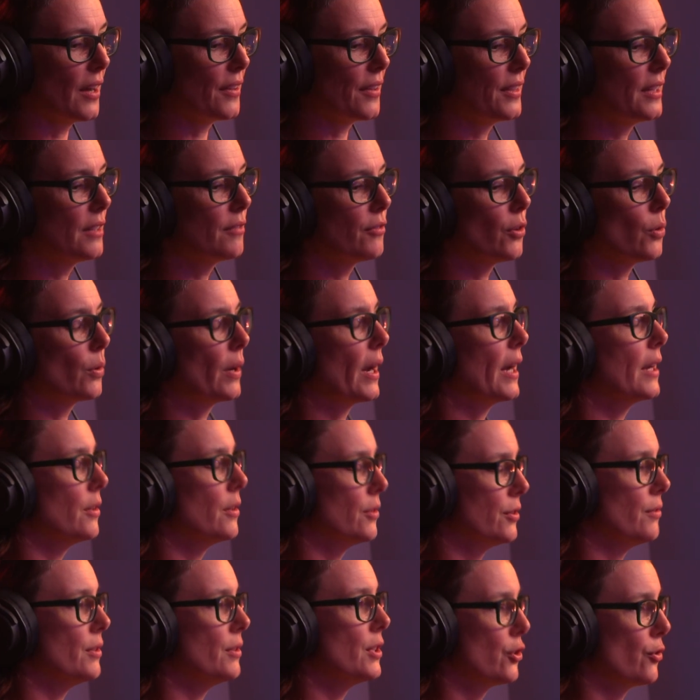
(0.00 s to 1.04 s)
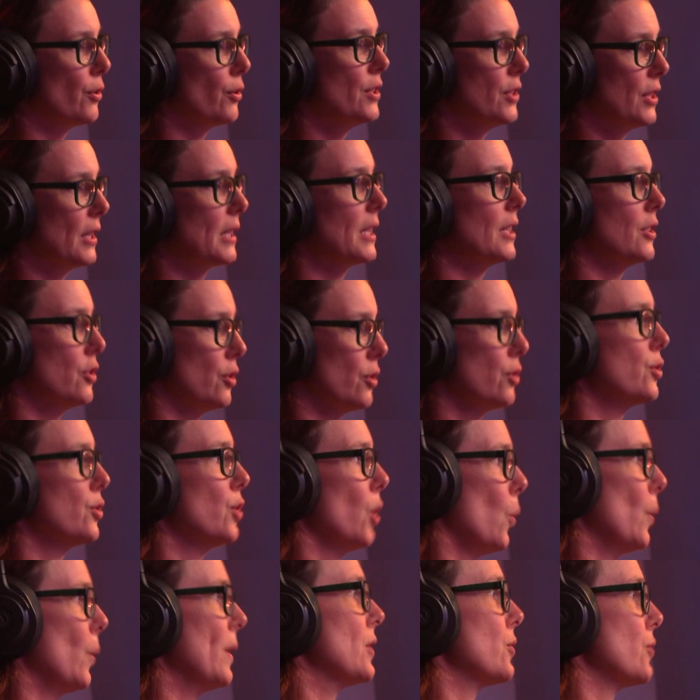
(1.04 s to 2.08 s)
think volcanoes are intrinsically just
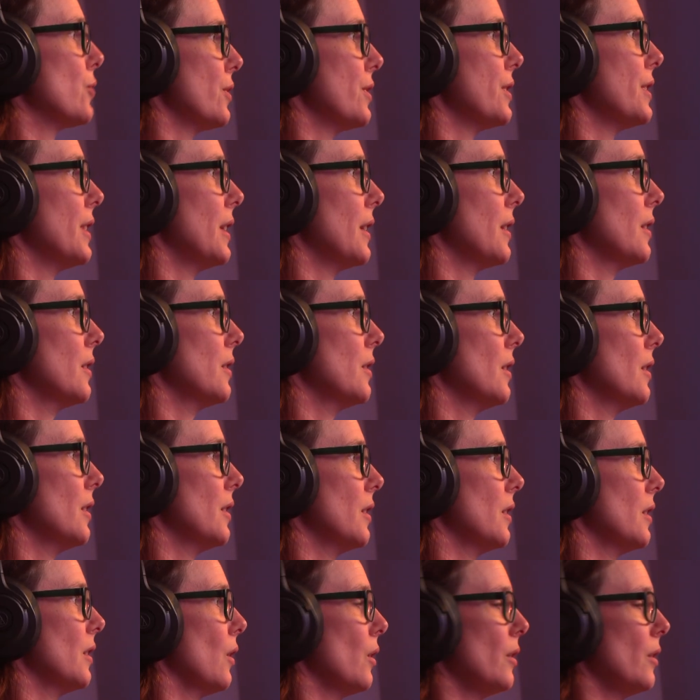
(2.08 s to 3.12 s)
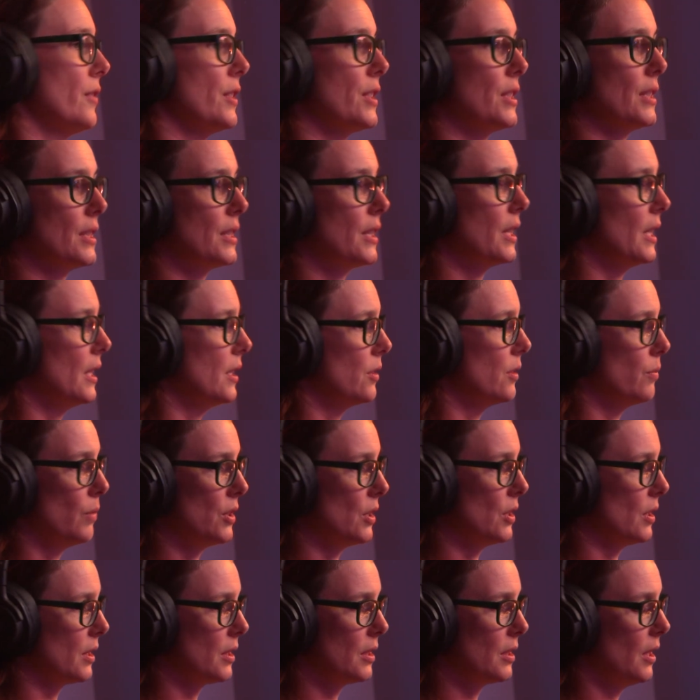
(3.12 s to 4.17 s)
so interesting, and a lot of us as kids, we
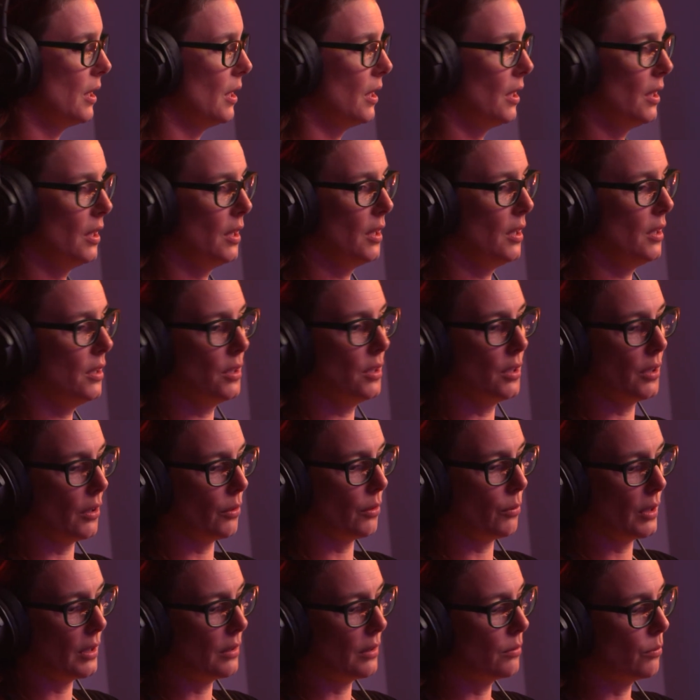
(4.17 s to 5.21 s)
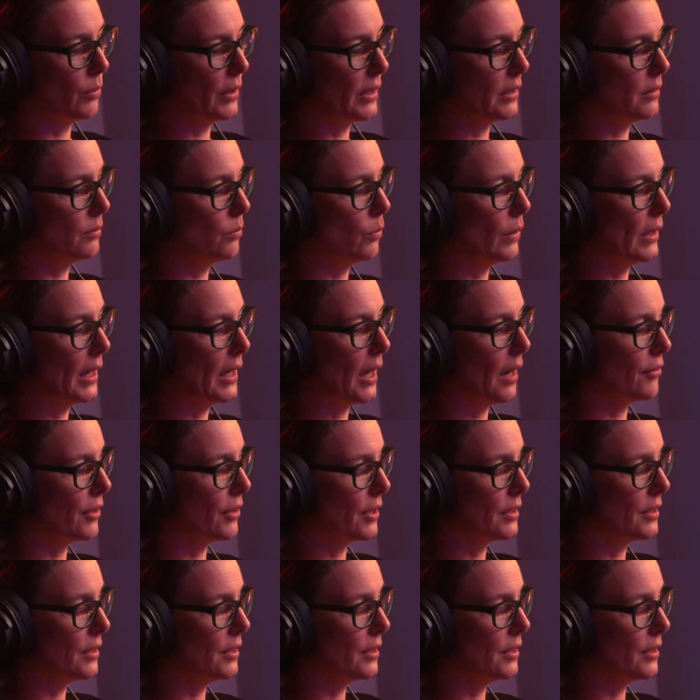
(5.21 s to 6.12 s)
just, we love it,